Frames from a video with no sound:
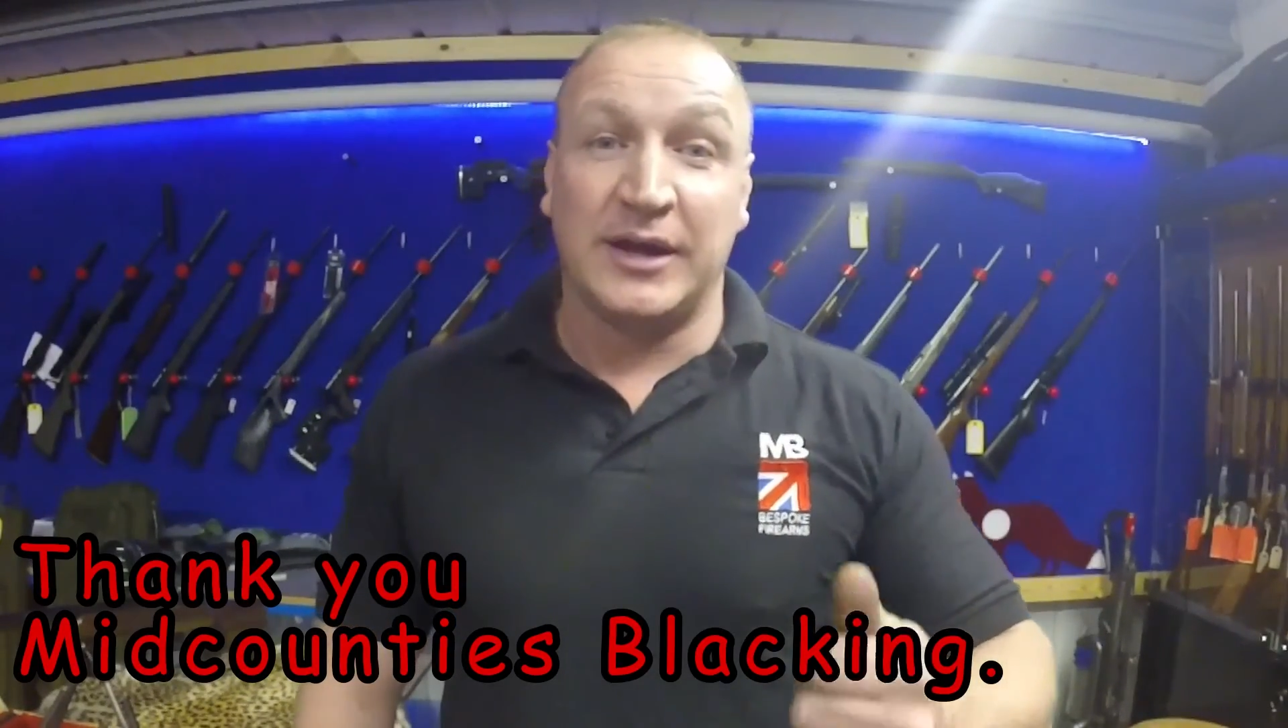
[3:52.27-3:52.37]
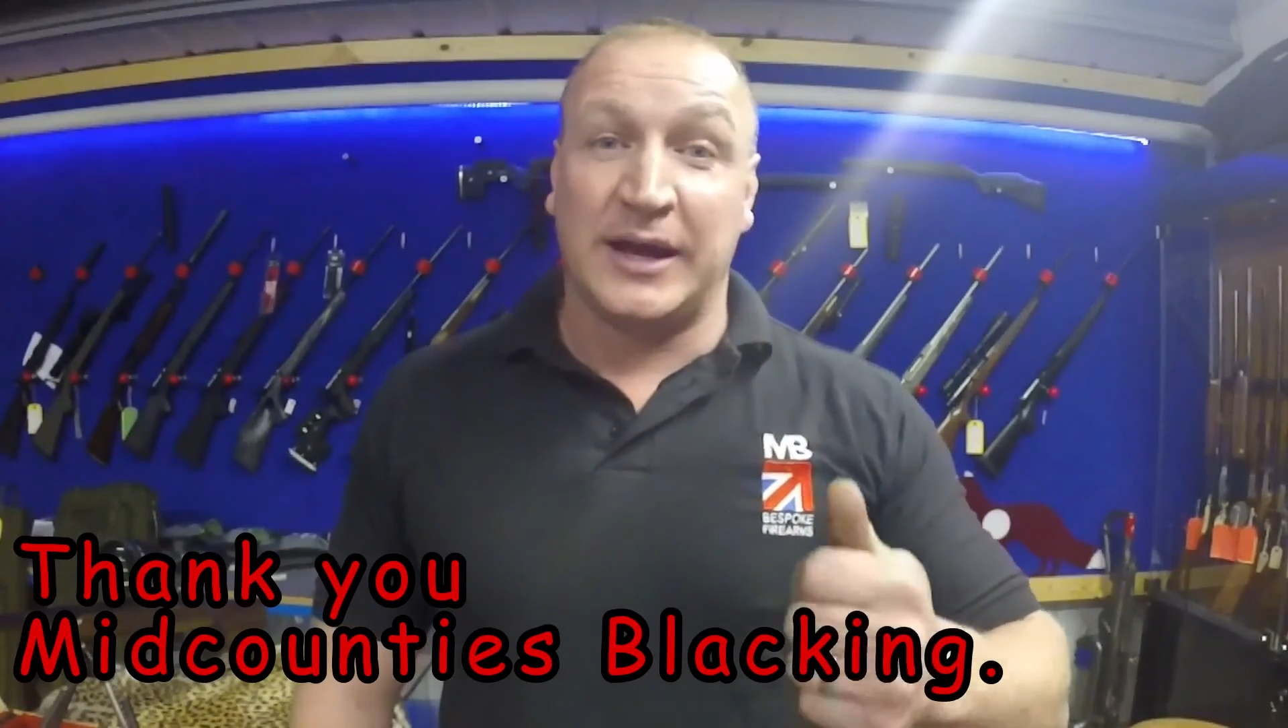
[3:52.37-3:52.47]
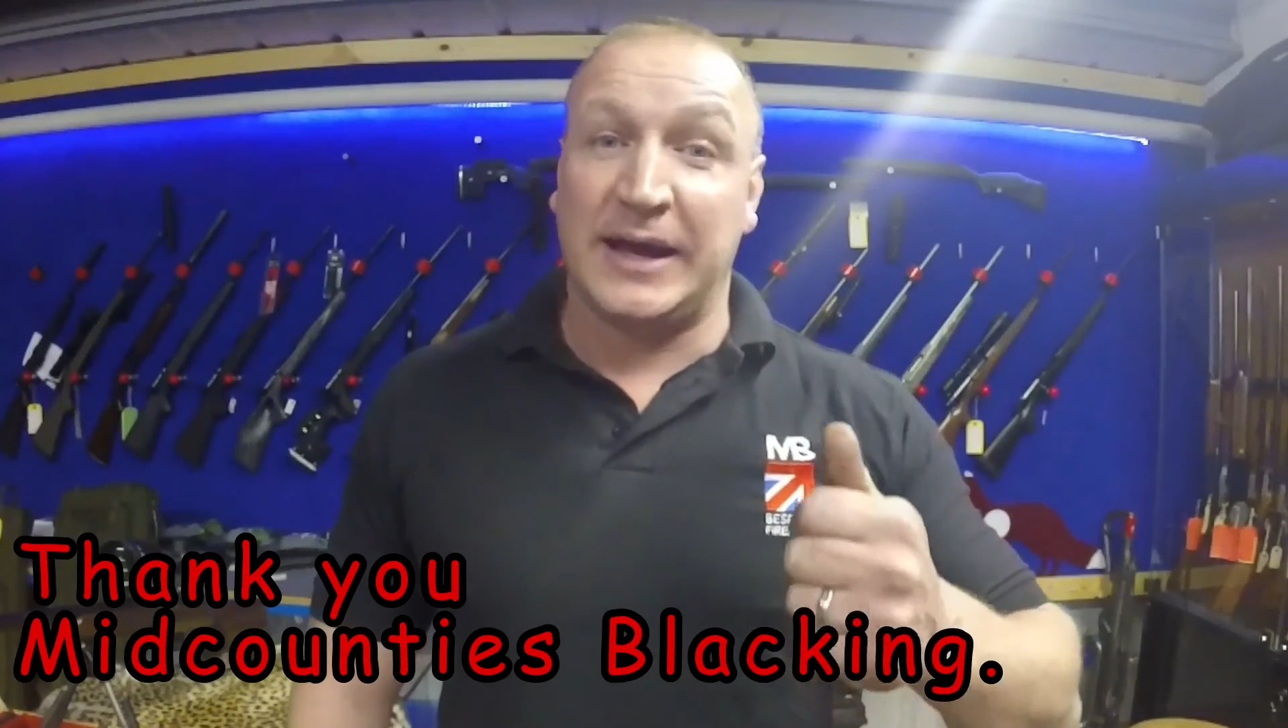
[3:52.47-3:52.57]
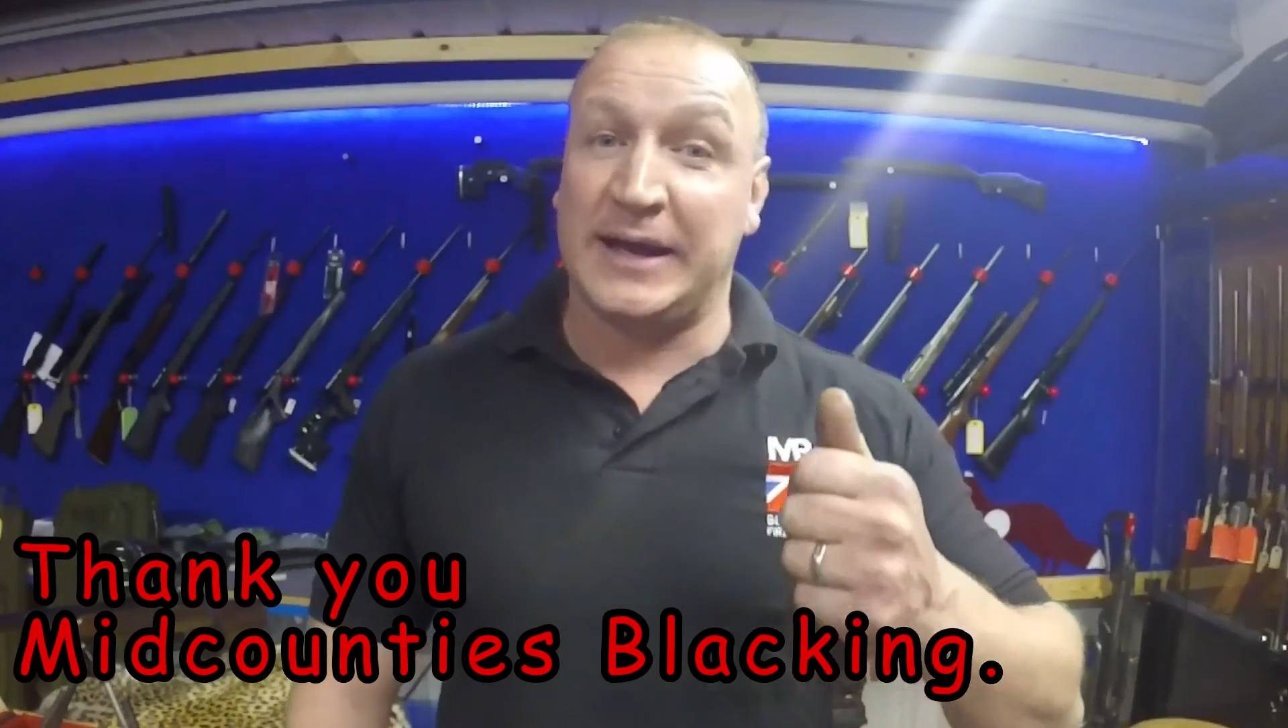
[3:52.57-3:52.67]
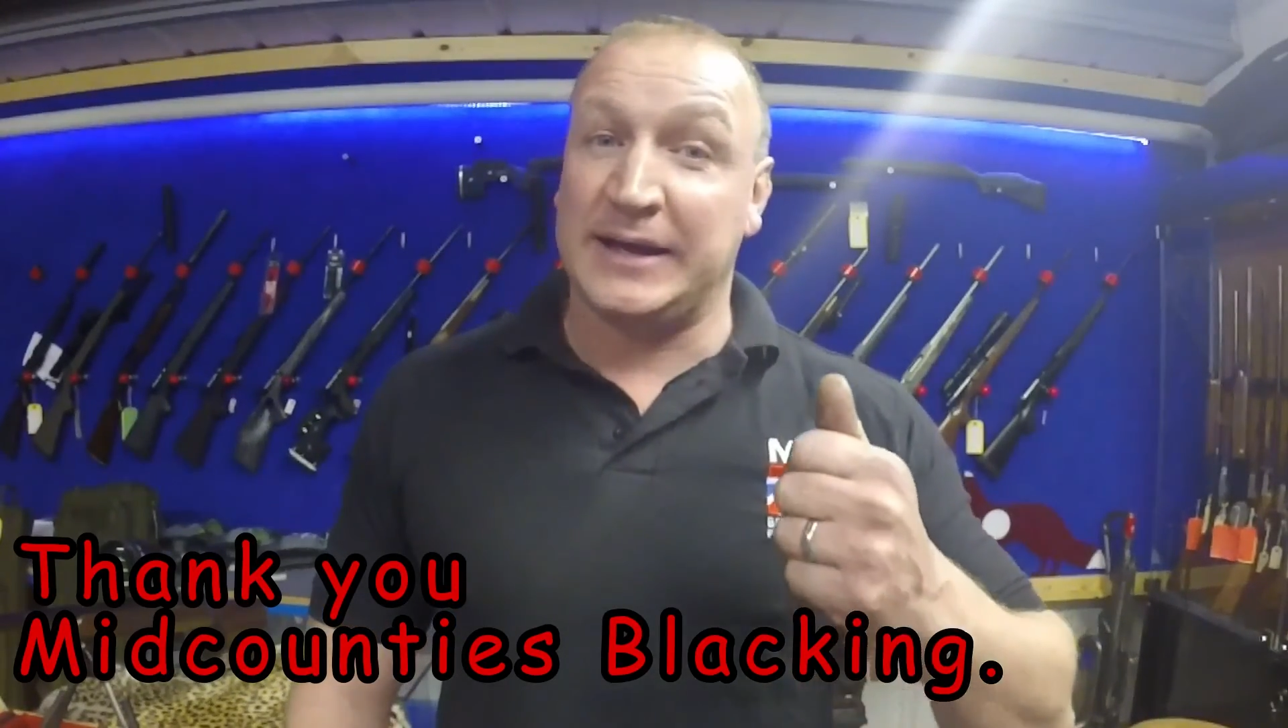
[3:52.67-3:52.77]

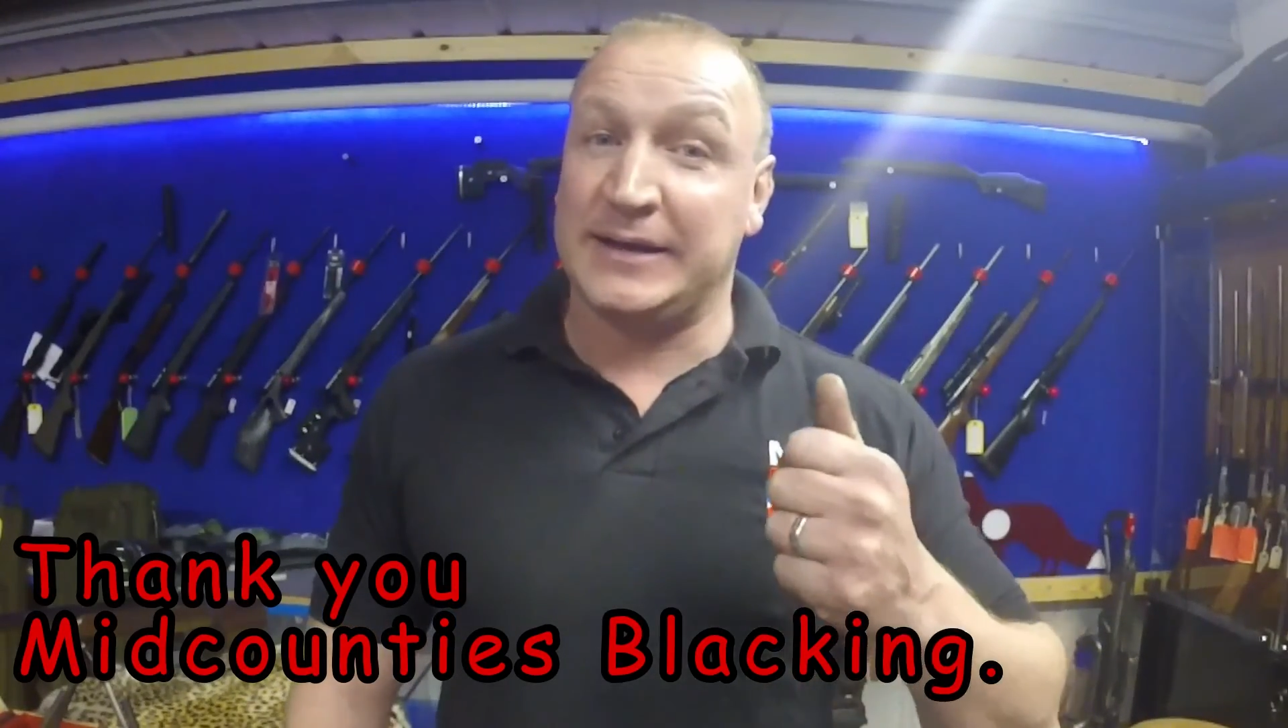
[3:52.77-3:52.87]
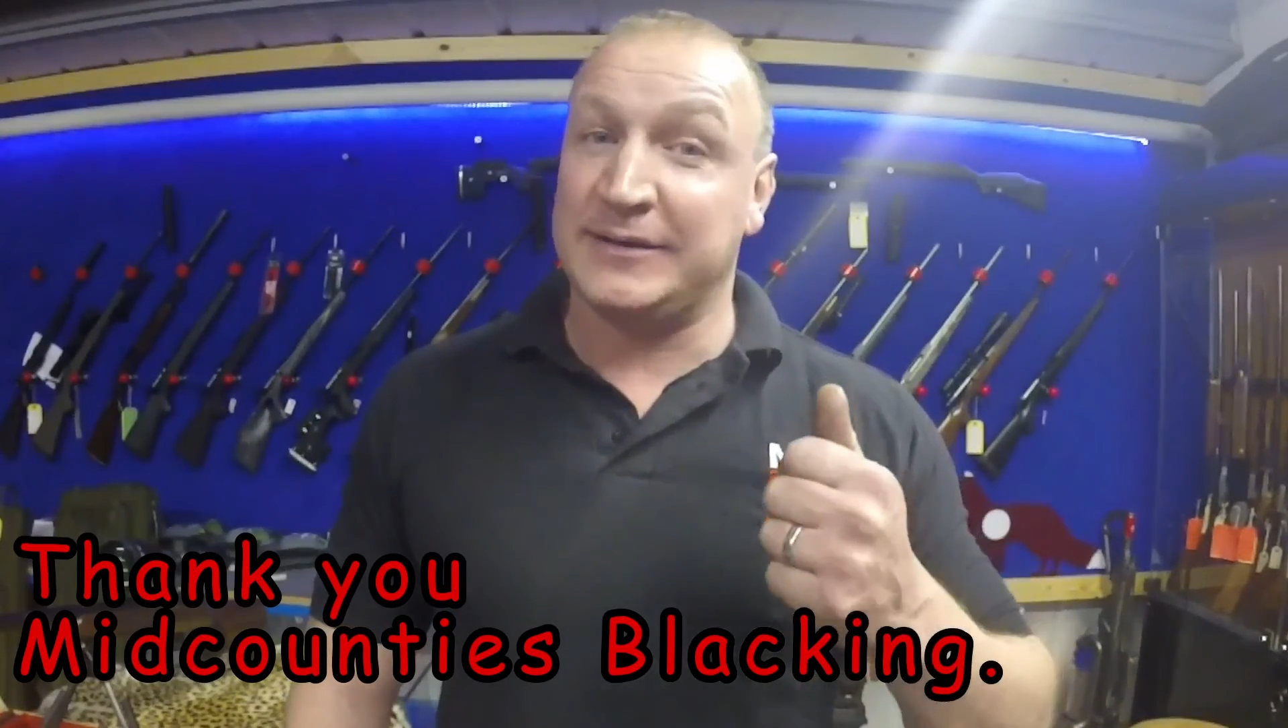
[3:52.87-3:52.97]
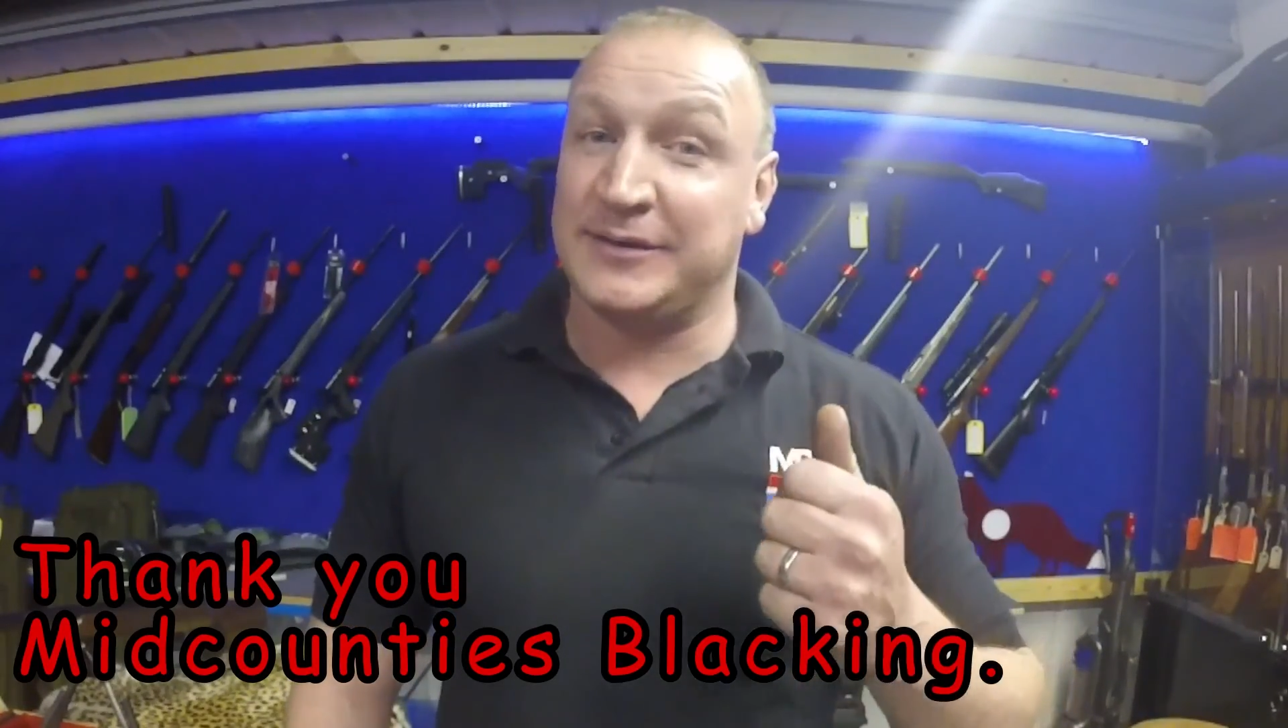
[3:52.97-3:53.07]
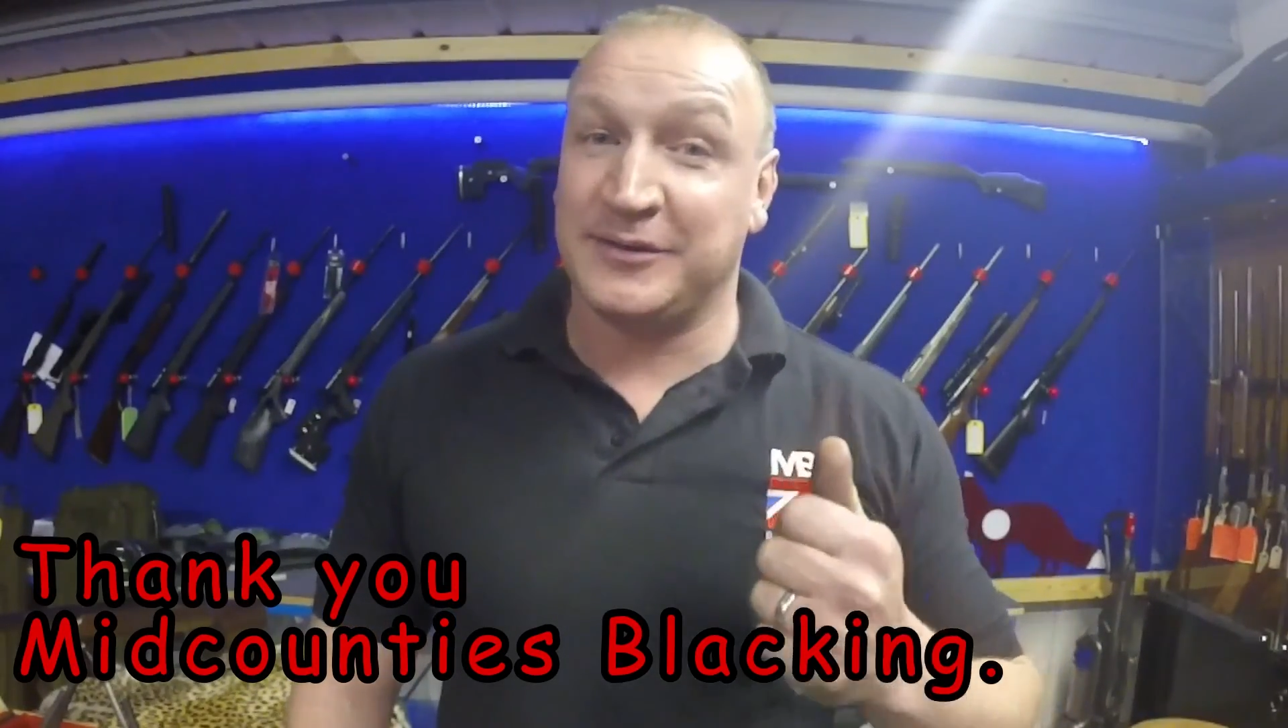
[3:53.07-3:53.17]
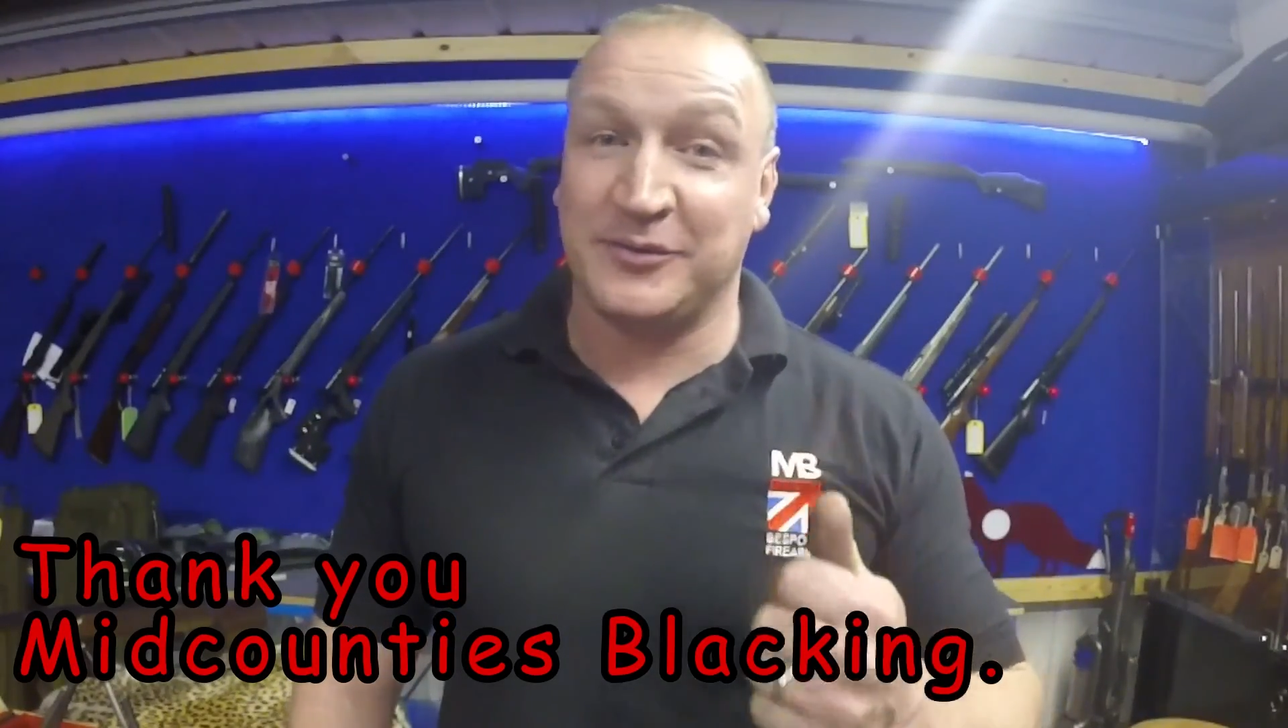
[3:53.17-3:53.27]
and